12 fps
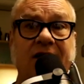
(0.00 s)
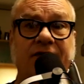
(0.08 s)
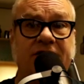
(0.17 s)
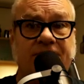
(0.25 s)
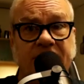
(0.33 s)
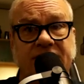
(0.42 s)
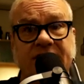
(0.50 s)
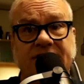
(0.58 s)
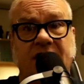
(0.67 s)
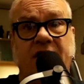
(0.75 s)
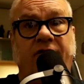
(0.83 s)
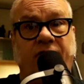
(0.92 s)
this piercing is
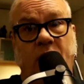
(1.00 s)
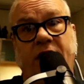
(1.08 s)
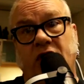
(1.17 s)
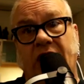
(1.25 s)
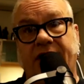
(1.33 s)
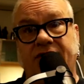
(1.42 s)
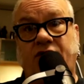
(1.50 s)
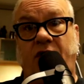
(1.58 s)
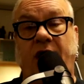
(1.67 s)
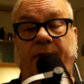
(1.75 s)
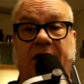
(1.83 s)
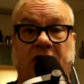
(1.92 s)
going to avoid a lot of
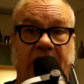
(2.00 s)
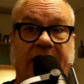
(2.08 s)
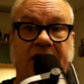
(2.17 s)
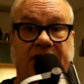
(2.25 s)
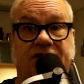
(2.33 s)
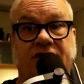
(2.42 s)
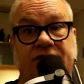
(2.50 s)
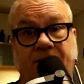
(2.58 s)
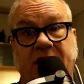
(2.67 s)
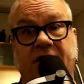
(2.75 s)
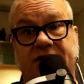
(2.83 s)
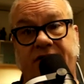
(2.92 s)
trauma and a lot of issues
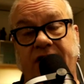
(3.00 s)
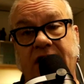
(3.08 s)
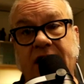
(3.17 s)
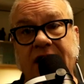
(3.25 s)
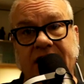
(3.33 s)
because of it.